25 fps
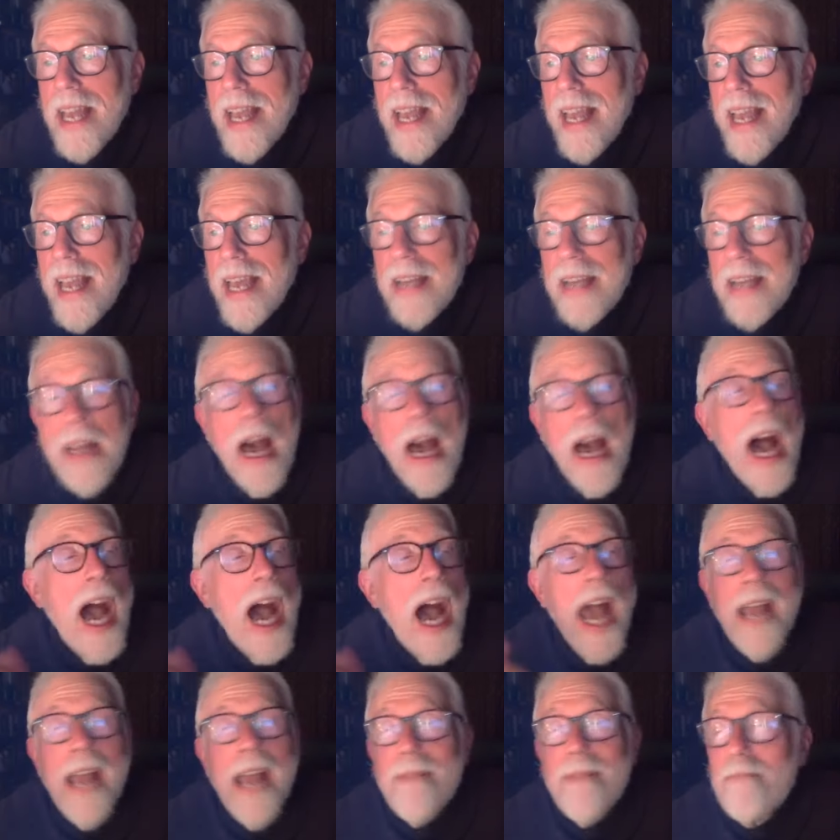and
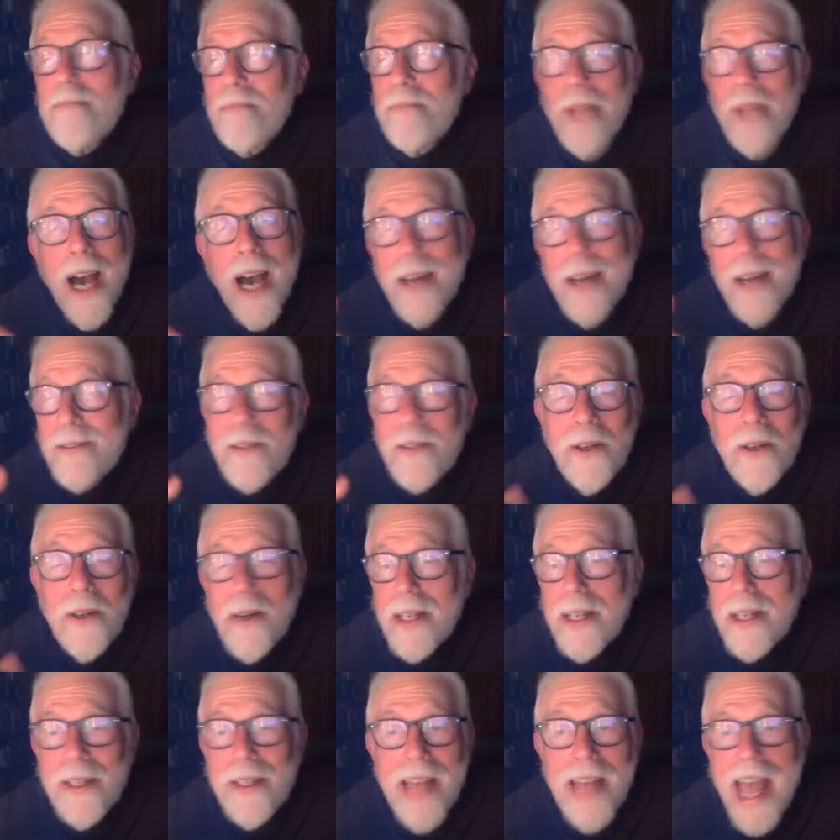I'm not
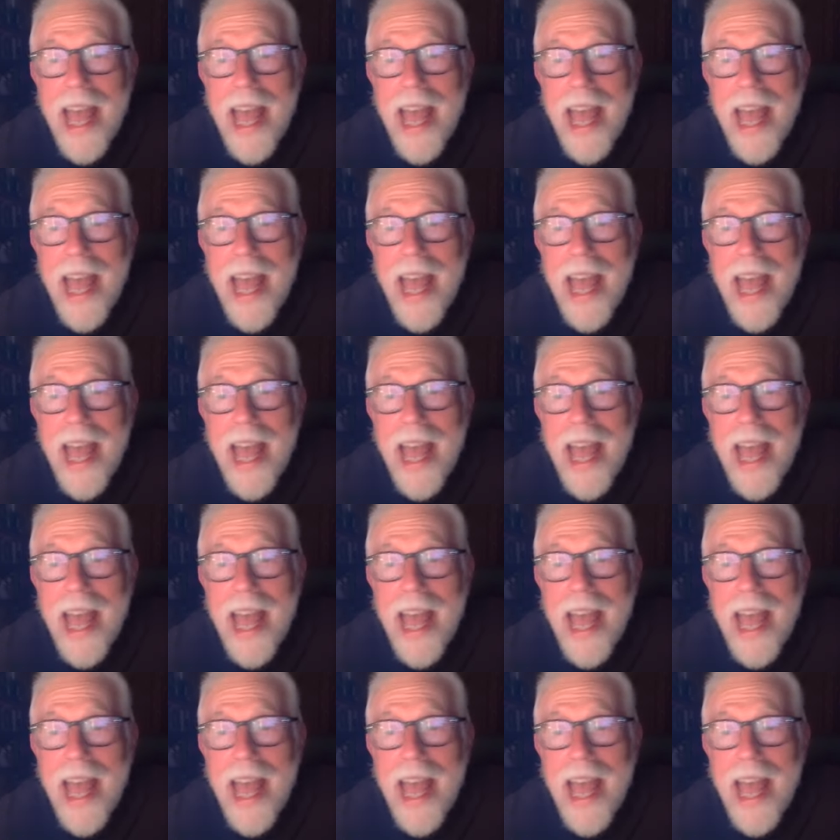going to